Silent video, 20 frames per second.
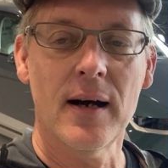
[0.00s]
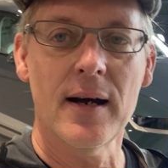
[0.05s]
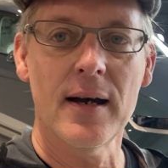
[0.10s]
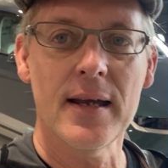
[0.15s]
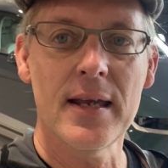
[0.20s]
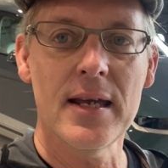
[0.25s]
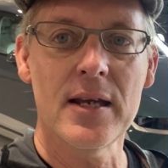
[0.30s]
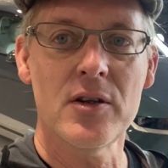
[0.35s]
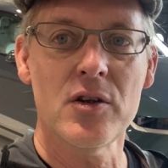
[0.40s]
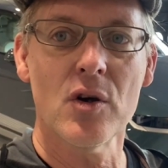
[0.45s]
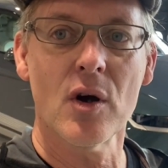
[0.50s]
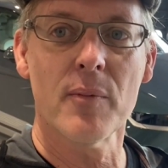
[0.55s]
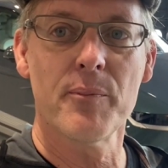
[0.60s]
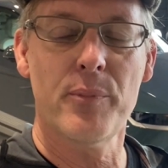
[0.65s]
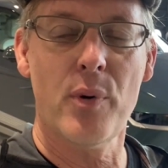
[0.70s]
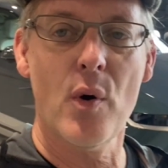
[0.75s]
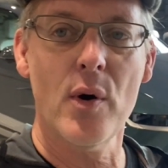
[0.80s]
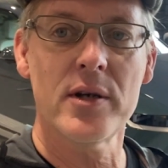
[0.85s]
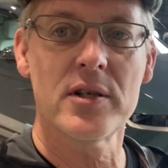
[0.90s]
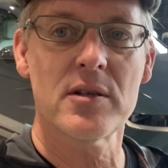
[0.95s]
in your
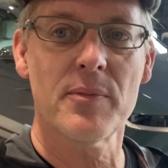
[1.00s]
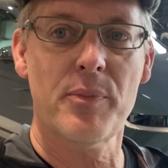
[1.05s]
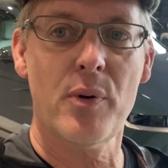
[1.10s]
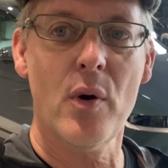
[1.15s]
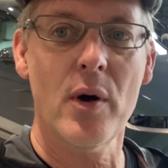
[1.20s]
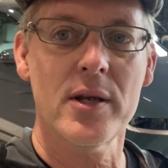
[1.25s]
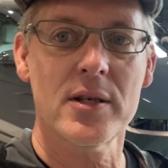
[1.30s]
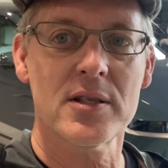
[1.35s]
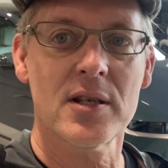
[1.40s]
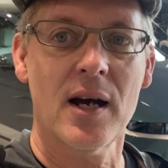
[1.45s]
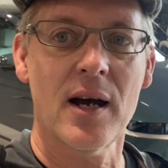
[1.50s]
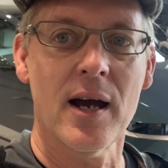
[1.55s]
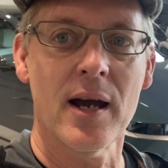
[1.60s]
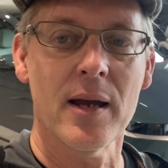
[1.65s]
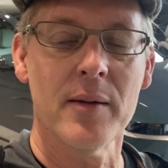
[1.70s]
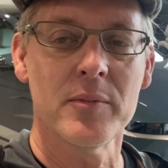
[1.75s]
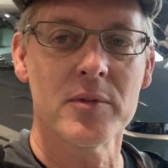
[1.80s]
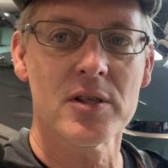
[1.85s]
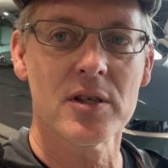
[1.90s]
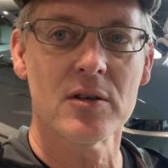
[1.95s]
point-to-point
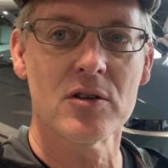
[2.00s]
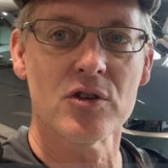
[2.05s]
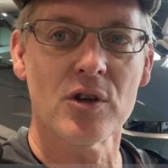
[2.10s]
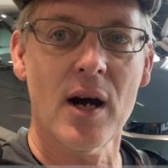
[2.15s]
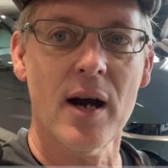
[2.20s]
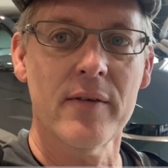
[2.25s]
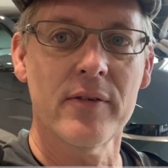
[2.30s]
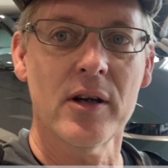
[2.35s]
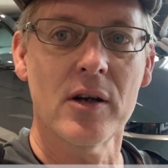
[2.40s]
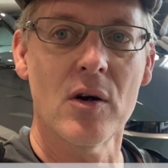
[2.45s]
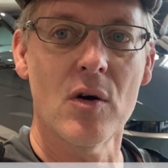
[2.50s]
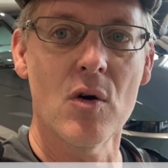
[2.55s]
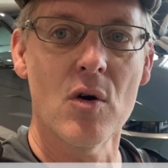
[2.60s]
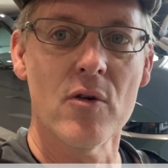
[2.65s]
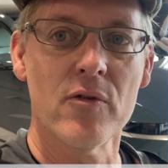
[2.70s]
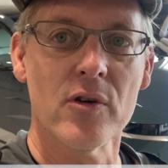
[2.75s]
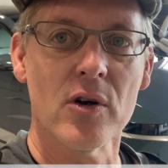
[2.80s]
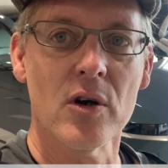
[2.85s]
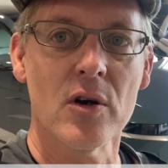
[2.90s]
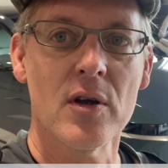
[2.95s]
times driving
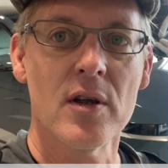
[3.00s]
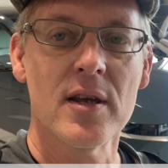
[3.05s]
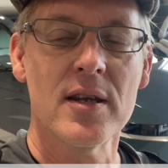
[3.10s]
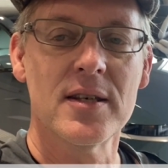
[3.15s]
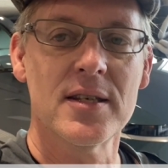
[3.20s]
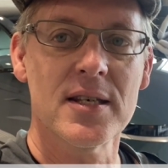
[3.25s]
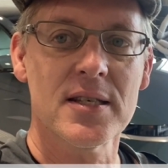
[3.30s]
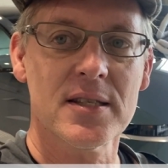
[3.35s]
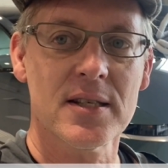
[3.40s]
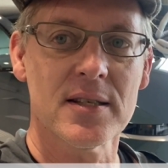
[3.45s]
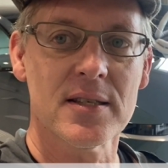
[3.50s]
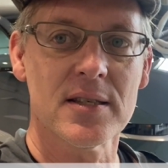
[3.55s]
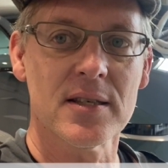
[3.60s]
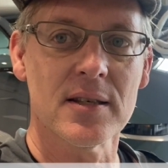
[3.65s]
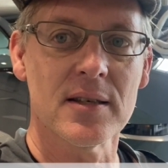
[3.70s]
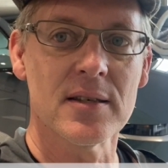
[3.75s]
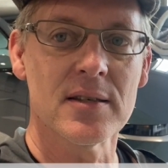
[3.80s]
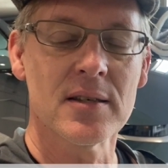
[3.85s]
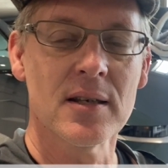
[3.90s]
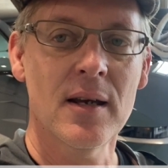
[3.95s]
over
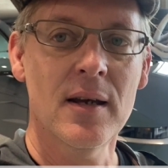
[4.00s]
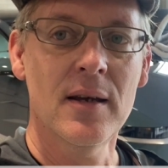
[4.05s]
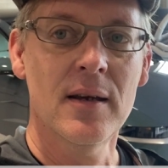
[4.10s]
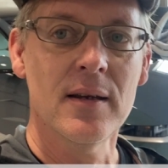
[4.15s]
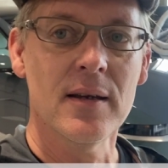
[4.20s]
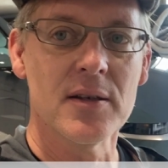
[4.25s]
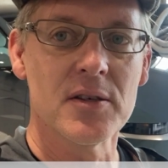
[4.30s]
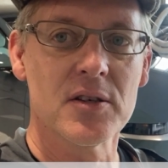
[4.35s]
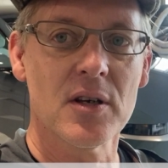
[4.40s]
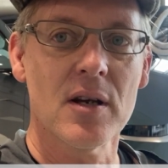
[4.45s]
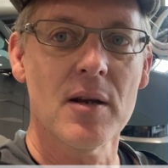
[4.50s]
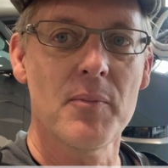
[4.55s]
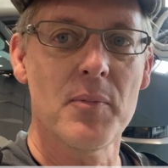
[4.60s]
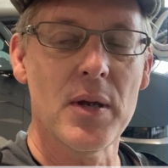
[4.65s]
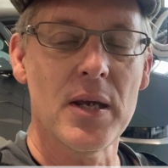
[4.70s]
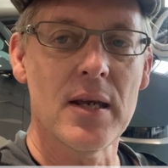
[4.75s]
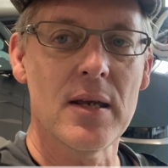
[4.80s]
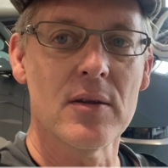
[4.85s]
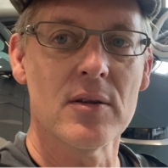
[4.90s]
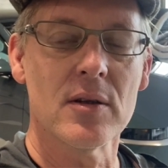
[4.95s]
distances. Is going to
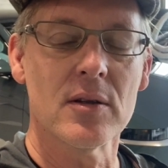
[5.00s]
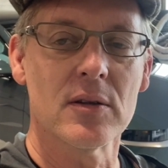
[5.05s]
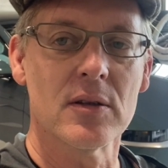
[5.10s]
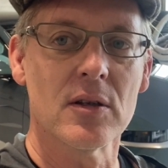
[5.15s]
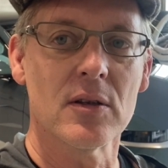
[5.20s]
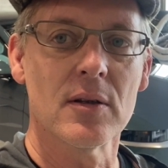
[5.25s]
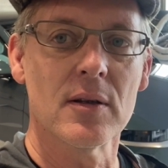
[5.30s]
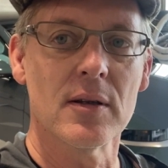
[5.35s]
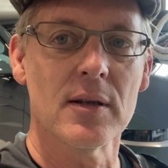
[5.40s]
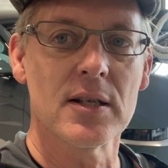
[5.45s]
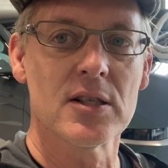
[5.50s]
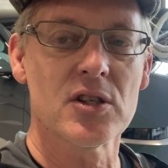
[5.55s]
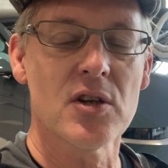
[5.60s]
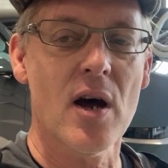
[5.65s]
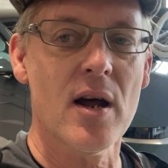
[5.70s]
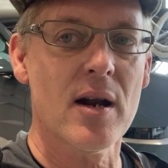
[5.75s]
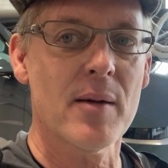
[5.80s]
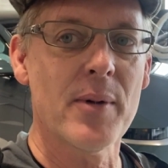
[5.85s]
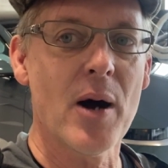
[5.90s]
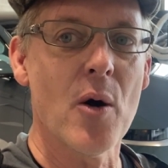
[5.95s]
be, it's
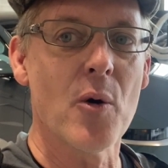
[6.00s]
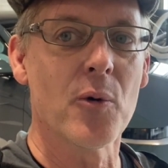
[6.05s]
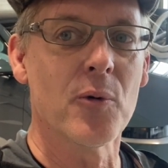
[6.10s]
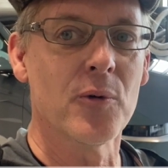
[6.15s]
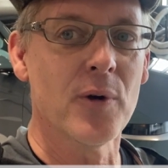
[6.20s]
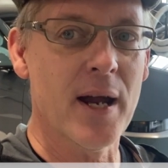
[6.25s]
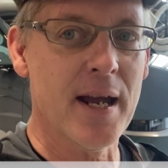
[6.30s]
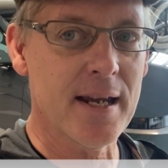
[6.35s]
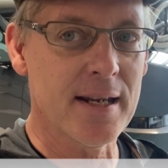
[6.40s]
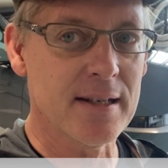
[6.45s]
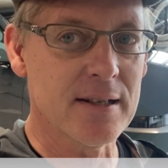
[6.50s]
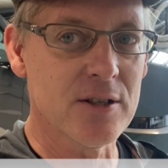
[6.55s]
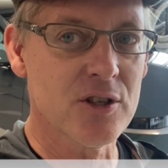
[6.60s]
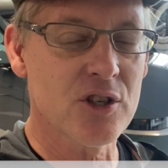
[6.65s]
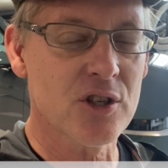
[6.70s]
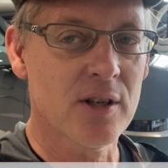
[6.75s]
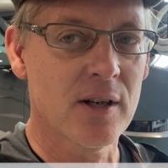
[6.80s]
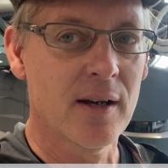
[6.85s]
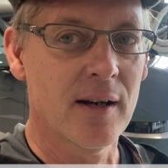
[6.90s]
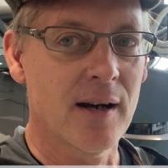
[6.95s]
not about range,
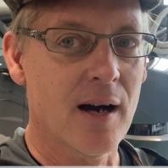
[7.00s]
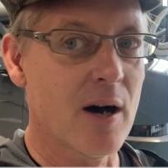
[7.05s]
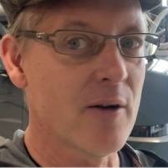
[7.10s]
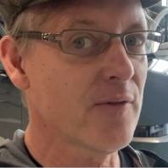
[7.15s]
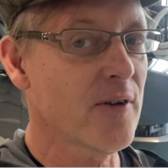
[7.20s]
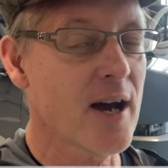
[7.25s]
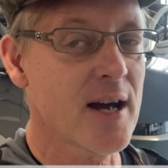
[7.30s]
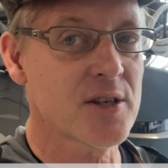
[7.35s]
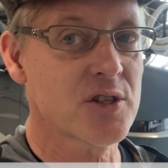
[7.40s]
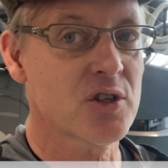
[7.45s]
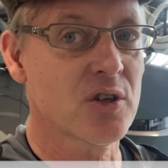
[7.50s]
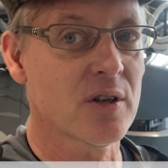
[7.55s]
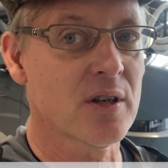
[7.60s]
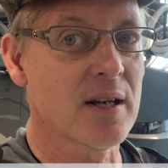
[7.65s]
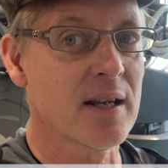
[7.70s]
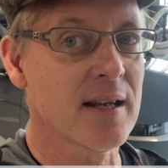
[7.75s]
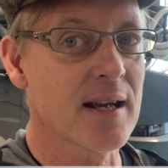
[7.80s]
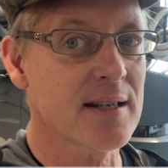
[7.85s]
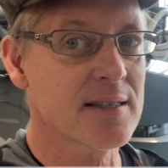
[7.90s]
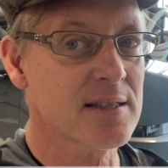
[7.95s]
how fast you're going to
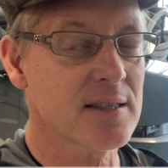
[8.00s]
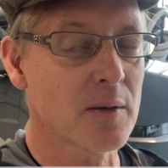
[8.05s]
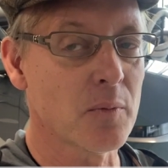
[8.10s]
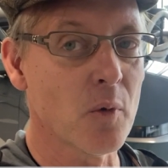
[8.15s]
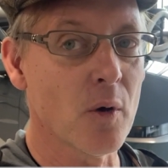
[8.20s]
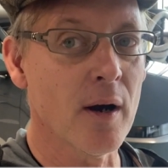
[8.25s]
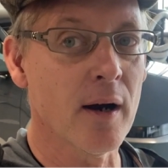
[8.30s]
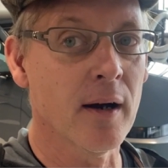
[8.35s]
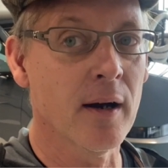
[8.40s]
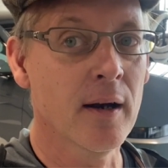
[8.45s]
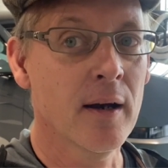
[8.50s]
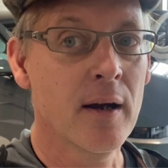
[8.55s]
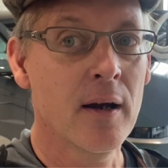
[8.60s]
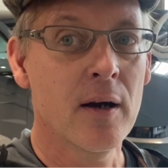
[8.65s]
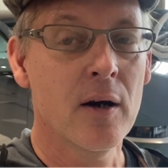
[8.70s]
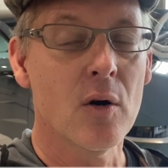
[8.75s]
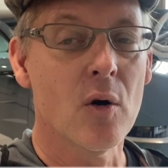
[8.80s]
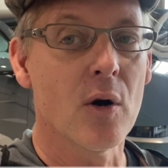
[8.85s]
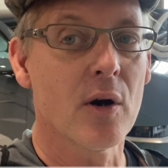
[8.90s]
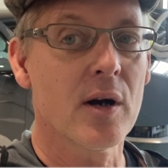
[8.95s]
get somewhere
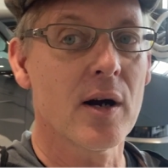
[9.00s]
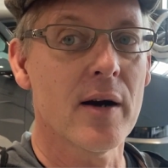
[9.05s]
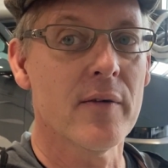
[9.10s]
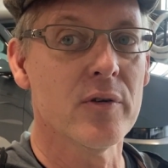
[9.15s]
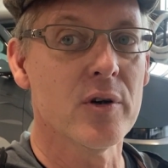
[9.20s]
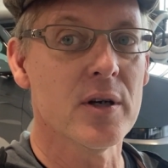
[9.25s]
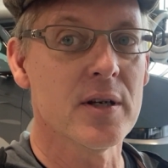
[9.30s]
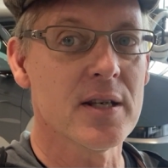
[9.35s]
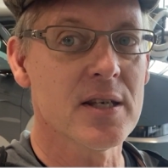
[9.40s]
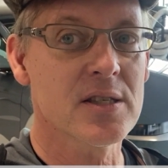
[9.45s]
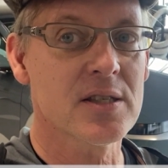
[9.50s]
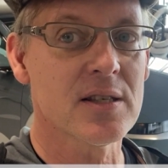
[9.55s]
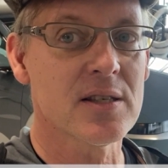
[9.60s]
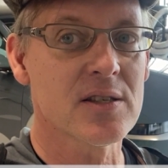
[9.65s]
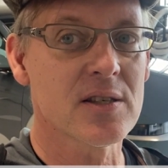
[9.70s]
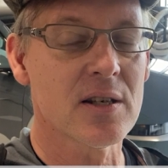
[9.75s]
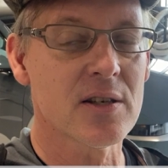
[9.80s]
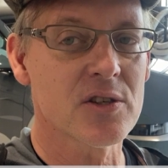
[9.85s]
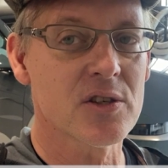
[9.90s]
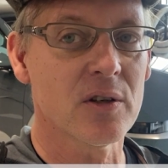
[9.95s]
or cover a distance
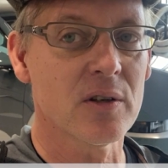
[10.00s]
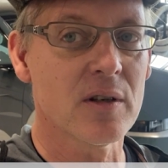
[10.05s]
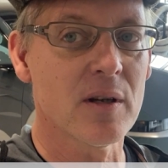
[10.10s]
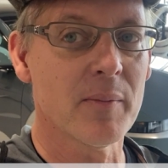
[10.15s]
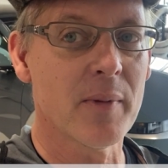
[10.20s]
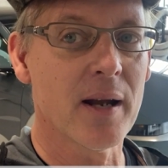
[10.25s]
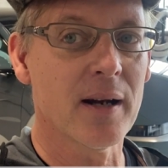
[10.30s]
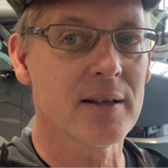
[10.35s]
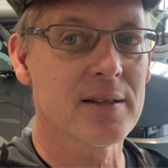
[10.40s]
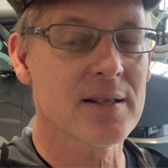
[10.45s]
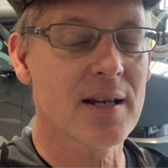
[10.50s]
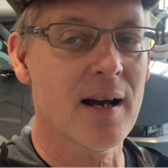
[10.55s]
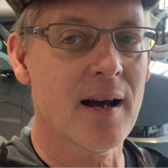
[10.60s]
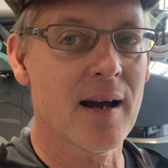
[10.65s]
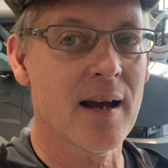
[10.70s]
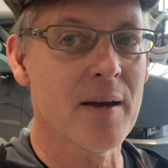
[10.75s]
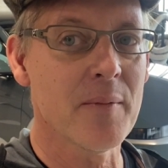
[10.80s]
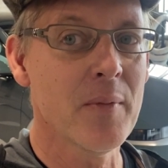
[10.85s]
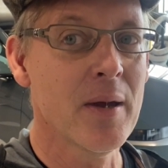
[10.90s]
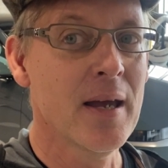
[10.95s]
in a certain amount of
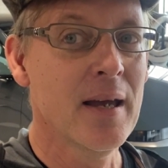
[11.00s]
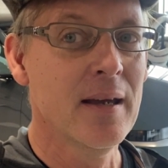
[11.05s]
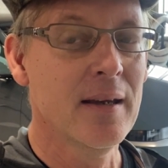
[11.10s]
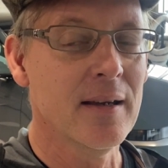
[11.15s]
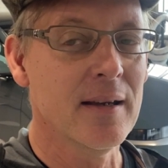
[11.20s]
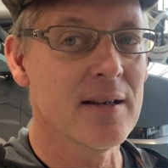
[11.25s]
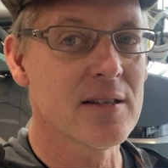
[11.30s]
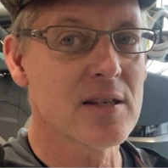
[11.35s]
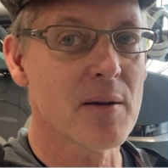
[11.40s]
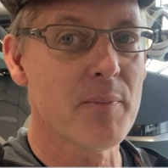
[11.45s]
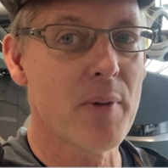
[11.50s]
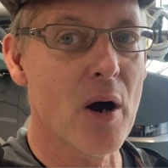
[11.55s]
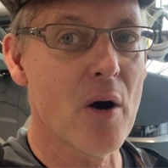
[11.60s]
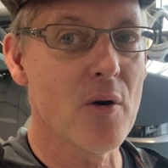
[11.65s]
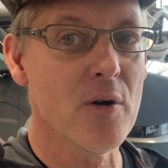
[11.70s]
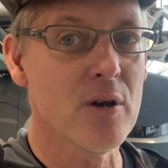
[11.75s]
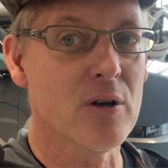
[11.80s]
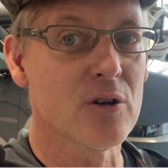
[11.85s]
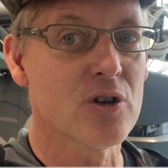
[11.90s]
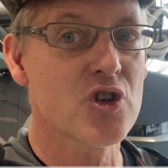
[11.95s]
time. It's about
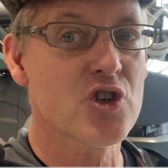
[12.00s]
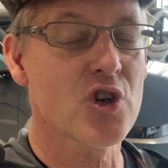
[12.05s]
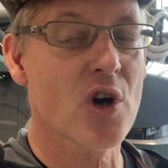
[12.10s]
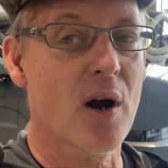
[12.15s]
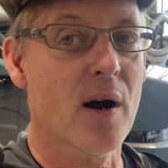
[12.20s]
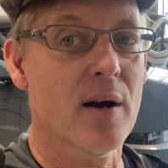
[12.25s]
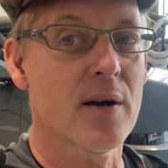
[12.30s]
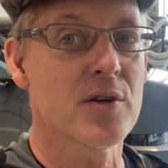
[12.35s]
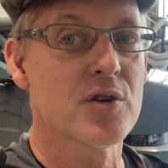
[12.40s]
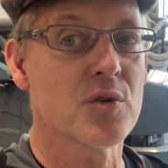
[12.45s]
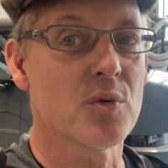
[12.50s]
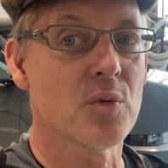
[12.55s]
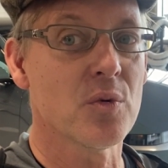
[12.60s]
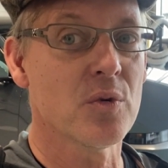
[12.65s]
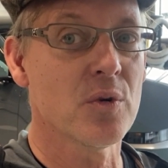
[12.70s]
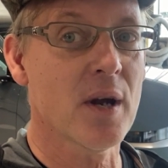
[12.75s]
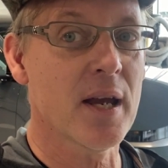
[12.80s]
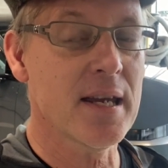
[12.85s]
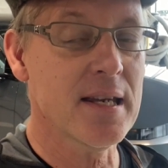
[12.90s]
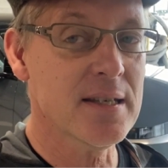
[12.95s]
your charge
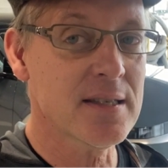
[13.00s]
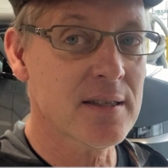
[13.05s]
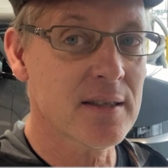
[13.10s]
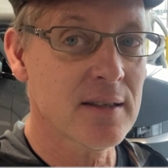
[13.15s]
rate